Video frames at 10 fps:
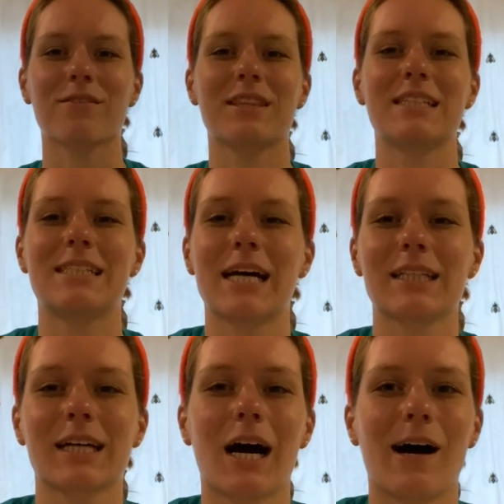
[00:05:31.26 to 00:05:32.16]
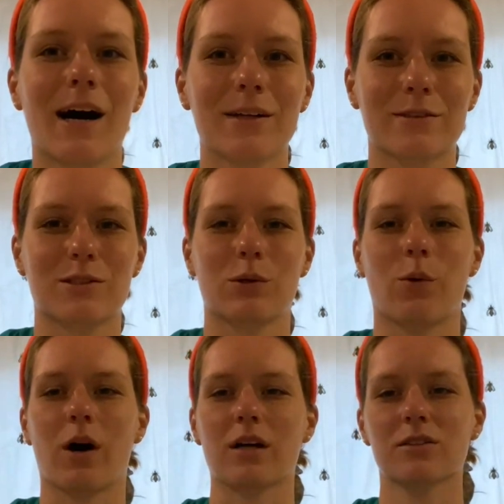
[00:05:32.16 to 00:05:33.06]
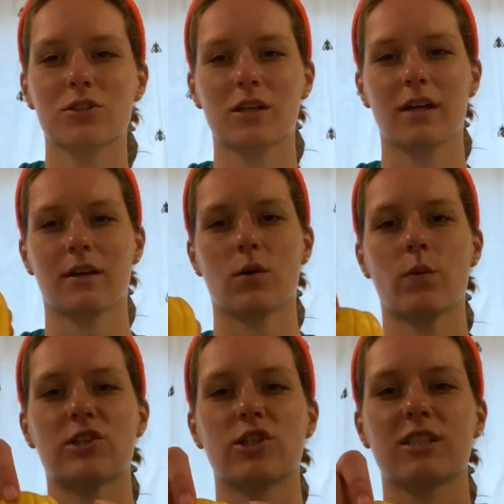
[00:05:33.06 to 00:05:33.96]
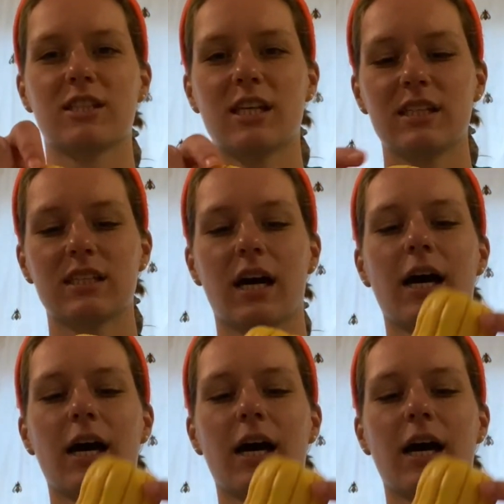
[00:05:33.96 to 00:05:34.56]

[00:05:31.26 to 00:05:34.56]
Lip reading: the Delicata Squash, which is this guy